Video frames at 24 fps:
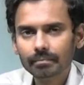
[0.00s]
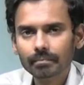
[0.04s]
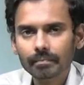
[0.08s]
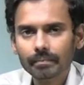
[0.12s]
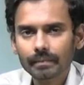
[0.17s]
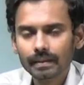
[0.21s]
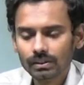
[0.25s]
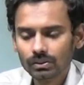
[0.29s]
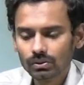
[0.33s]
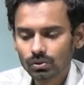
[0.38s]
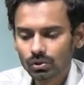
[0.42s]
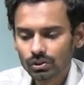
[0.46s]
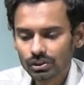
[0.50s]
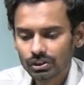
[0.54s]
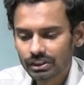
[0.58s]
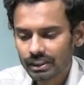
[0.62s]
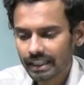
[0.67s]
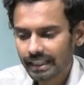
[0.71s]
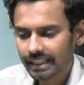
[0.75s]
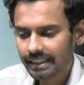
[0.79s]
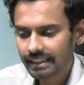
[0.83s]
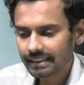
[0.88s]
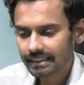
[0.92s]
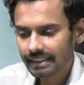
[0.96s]
So
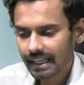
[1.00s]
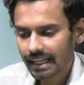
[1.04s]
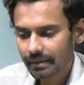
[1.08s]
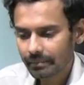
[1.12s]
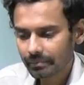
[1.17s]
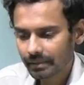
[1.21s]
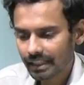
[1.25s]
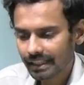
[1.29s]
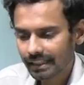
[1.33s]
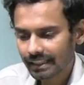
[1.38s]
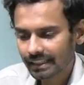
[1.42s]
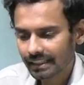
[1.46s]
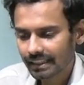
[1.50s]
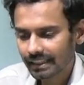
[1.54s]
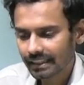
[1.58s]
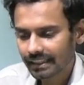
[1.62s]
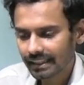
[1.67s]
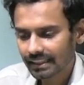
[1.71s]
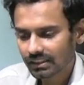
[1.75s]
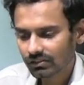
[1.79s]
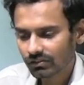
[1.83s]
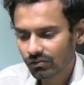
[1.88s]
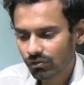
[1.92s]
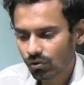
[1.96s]
change I am getting it as
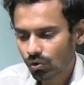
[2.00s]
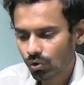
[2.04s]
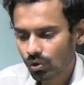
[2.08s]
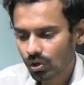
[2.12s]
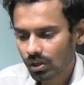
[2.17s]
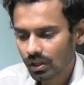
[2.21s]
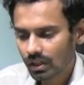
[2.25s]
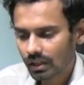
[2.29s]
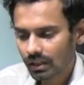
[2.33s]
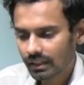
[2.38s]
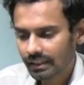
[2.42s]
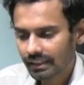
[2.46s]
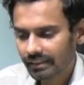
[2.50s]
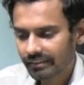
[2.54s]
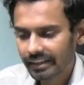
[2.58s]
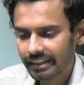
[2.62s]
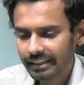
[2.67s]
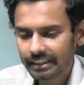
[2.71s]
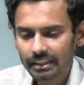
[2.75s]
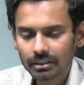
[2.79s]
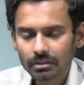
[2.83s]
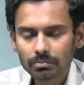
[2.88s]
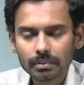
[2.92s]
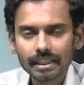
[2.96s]
4
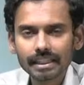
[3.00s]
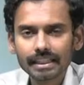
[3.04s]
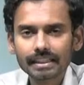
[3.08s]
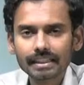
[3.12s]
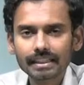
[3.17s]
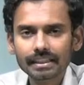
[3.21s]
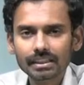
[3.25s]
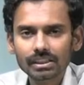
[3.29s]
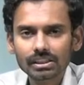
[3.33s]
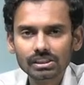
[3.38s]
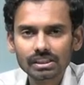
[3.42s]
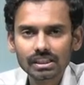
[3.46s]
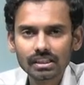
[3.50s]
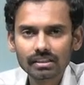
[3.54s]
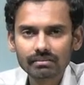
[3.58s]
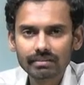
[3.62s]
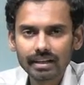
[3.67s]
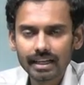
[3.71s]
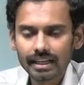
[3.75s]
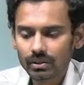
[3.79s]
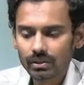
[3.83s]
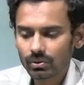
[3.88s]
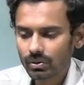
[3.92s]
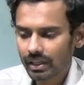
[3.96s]
divided by initial
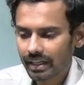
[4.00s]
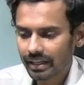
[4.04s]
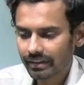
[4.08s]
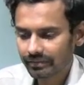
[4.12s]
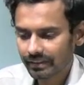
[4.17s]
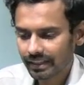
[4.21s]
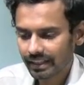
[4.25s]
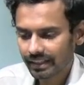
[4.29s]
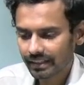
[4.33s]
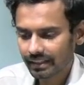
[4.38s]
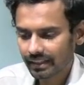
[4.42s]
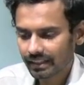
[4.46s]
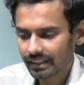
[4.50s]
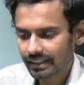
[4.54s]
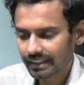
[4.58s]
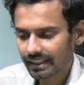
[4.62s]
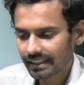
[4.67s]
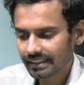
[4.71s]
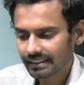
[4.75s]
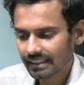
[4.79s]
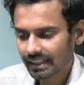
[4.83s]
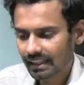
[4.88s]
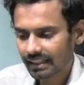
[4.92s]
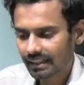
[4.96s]
value I have taken it as
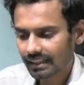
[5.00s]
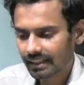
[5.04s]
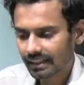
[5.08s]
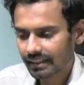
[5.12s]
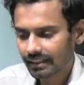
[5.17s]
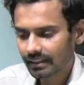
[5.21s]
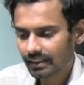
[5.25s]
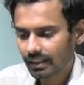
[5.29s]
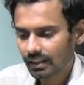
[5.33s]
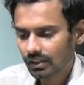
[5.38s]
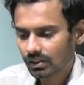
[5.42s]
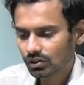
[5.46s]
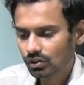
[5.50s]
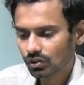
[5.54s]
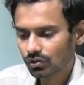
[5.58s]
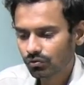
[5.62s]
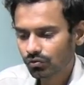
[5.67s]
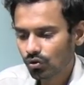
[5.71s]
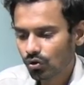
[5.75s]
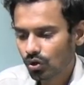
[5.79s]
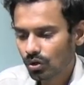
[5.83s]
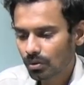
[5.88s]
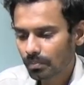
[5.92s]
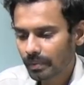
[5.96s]
100. So
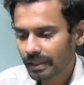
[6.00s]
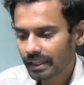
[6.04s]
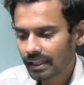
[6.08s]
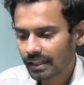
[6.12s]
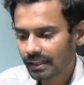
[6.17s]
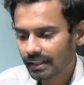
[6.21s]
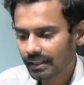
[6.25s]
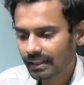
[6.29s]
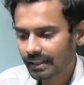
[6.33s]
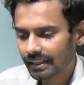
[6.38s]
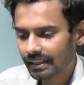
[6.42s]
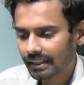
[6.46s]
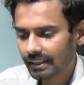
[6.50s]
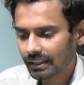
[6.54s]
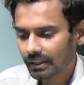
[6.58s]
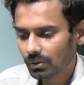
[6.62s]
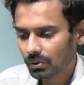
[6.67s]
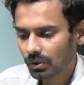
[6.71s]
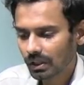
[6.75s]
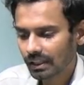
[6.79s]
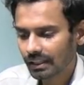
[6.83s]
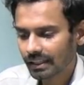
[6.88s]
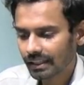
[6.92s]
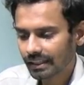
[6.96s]
4 by 100 into
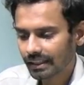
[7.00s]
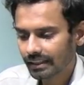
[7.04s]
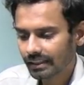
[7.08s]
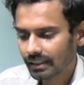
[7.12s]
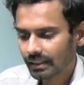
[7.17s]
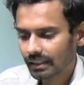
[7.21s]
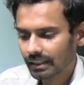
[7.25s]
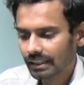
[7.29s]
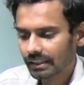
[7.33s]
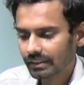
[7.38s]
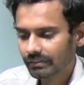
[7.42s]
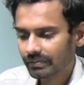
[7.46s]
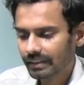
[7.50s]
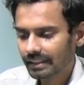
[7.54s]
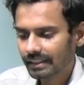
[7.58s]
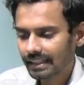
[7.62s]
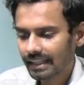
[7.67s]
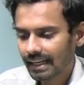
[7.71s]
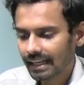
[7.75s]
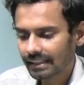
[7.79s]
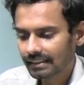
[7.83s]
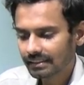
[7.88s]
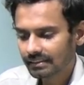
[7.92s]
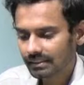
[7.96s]
100. If I
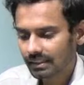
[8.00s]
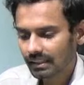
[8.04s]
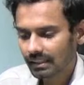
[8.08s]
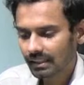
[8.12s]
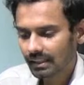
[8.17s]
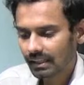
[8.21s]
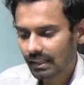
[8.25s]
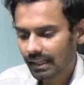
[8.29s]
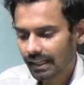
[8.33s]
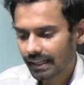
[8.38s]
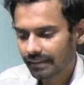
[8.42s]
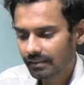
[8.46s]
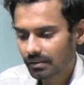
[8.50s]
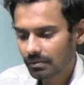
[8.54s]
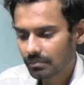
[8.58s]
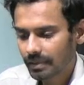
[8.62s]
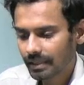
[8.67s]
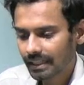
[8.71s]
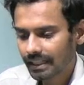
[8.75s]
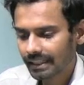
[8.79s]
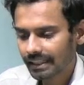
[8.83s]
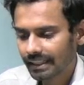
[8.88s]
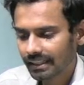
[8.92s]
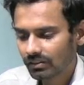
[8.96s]
cancel, I will be
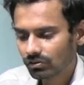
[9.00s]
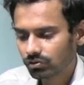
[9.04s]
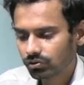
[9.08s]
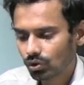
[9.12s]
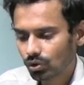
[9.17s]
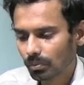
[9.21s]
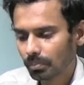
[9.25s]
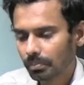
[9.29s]
getting 4%.